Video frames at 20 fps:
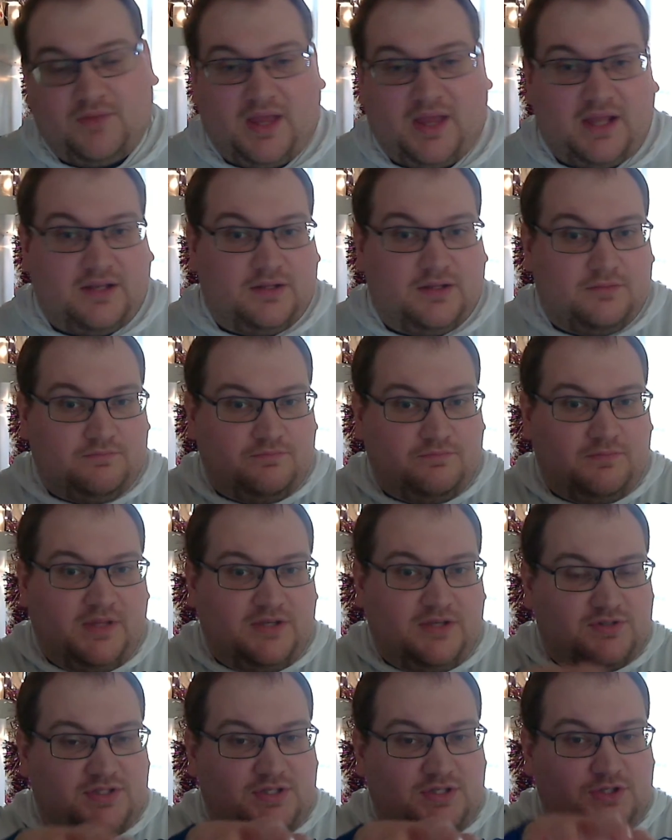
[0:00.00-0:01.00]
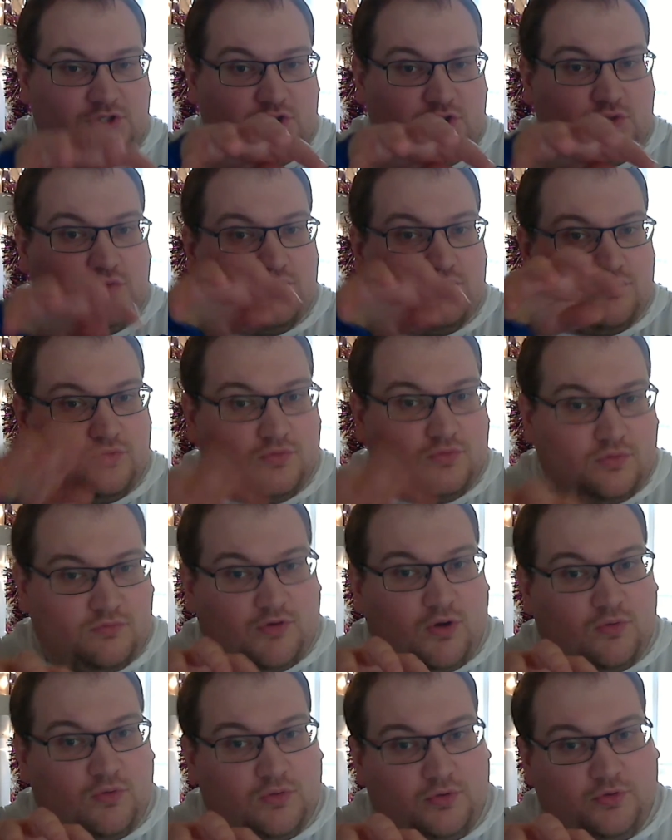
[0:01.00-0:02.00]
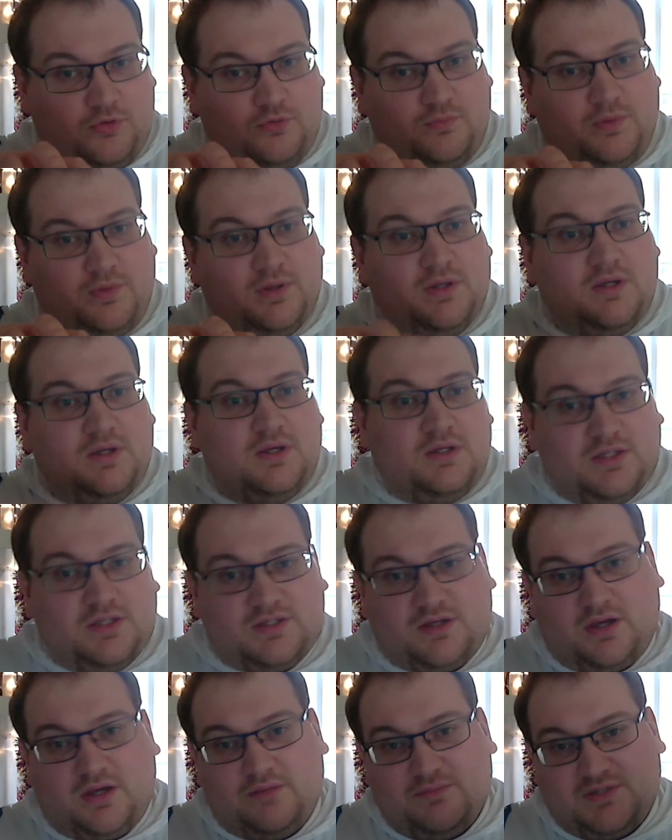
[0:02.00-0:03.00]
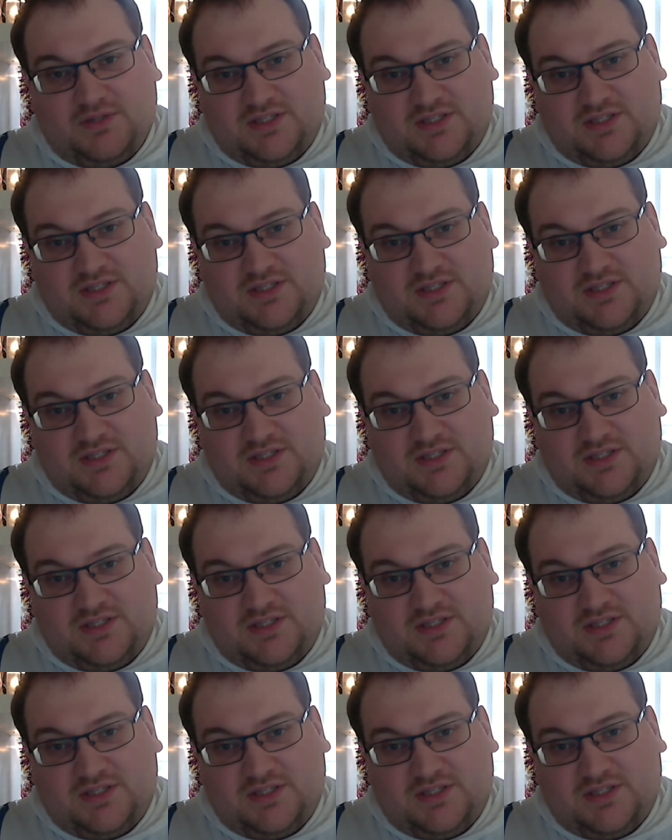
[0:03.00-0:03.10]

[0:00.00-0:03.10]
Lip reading: had an interesting dual roll hoop design.